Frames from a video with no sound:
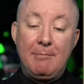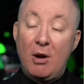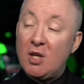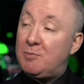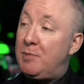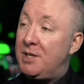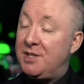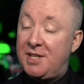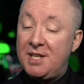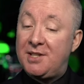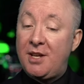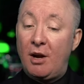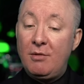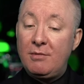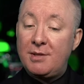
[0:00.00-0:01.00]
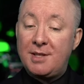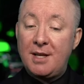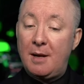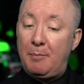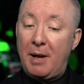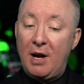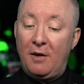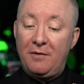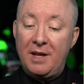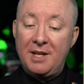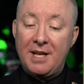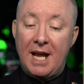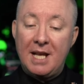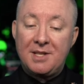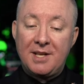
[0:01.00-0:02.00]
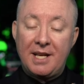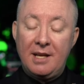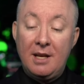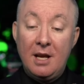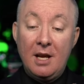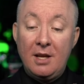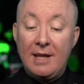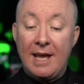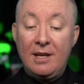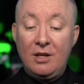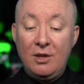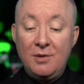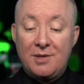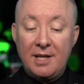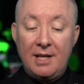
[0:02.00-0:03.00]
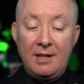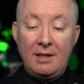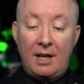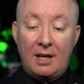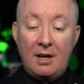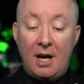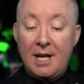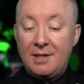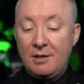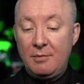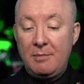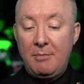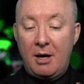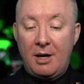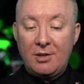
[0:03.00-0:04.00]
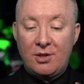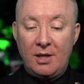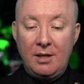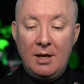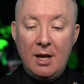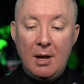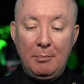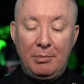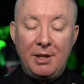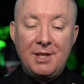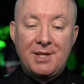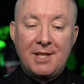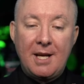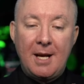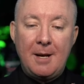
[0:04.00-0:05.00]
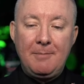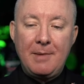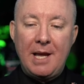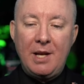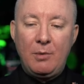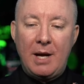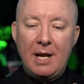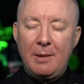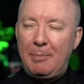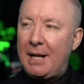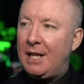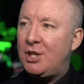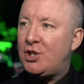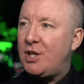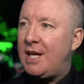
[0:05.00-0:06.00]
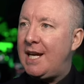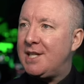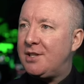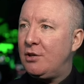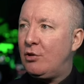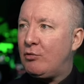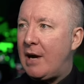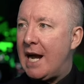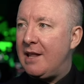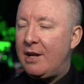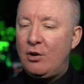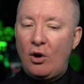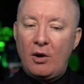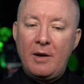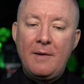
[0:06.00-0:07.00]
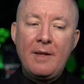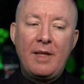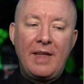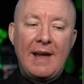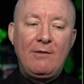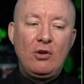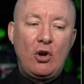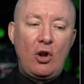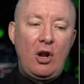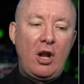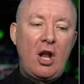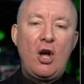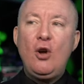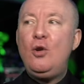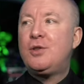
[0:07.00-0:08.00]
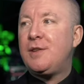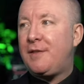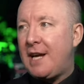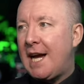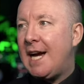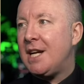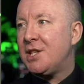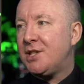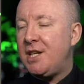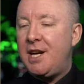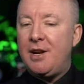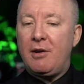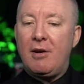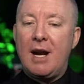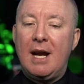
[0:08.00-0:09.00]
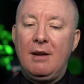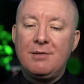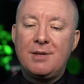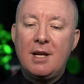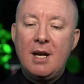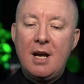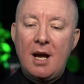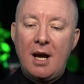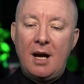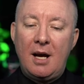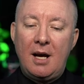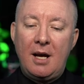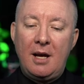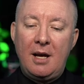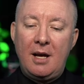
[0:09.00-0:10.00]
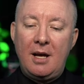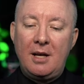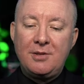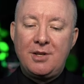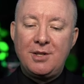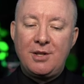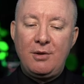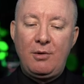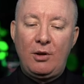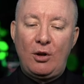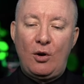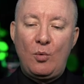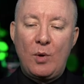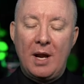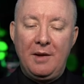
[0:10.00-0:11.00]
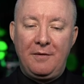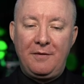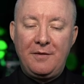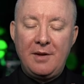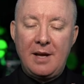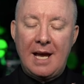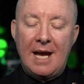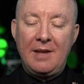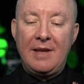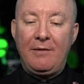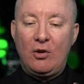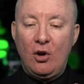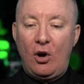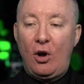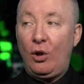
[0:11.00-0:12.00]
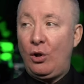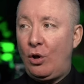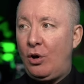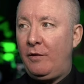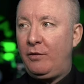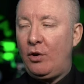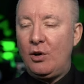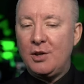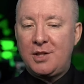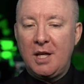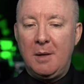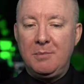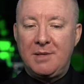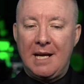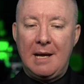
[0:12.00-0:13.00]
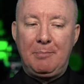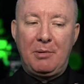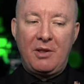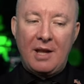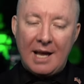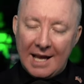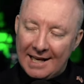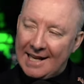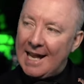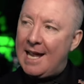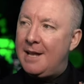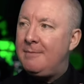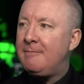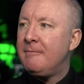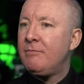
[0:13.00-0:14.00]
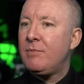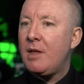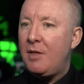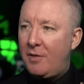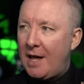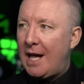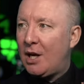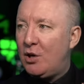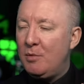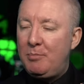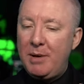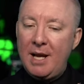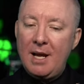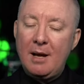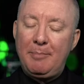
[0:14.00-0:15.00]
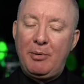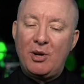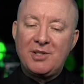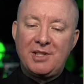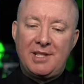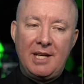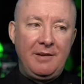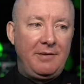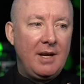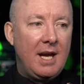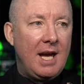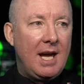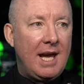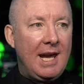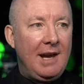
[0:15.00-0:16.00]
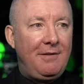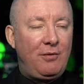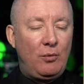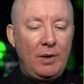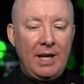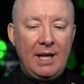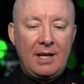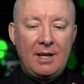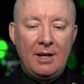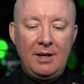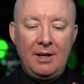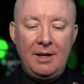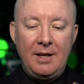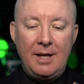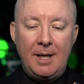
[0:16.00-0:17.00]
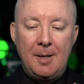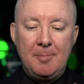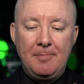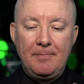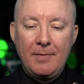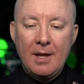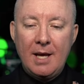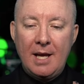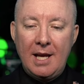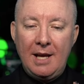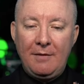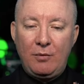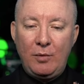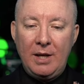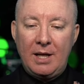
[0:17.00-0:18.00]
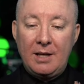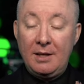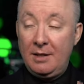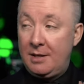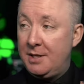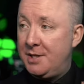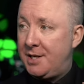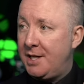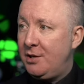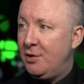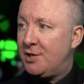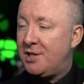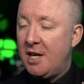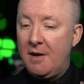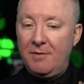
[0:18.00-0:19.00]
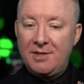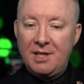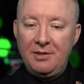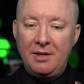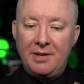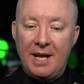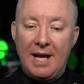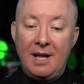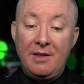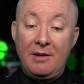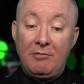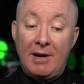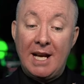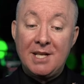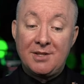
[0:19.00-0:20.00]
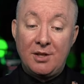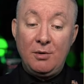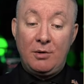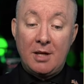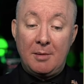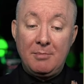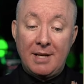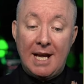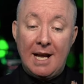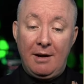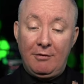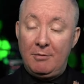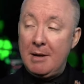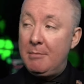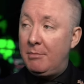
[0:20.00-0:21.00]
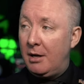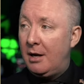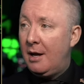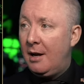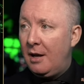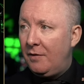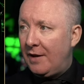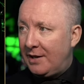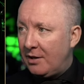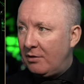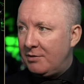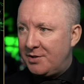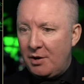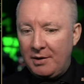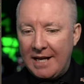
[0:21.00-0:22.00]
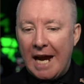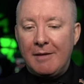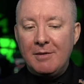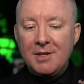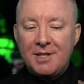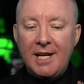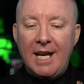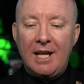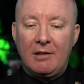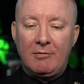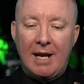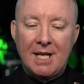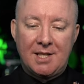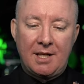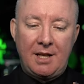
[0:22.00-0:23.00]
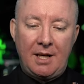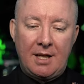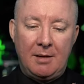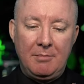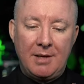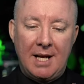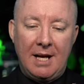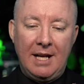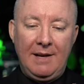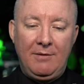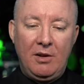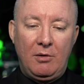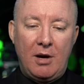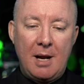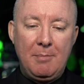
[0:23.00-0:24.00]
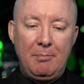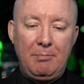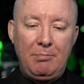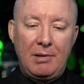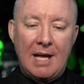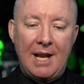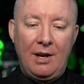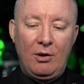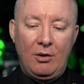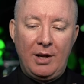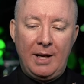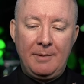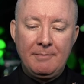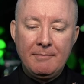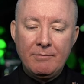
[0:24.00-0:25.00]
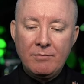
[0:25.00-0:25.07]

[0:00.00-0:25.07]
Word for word: Most businesses don't pay off their debts. They use it like I do in margin. But anyway, the balance sheet isn't great. They haven't got loads of cash sitting around to do a lot with, and they've got a lot of long-term debt. But again, that could be a positive if we can continue servicing the debt and then rates do come down. Remember, they don't. There's no guarantee that rates are going to come down, even though I'm planning on it.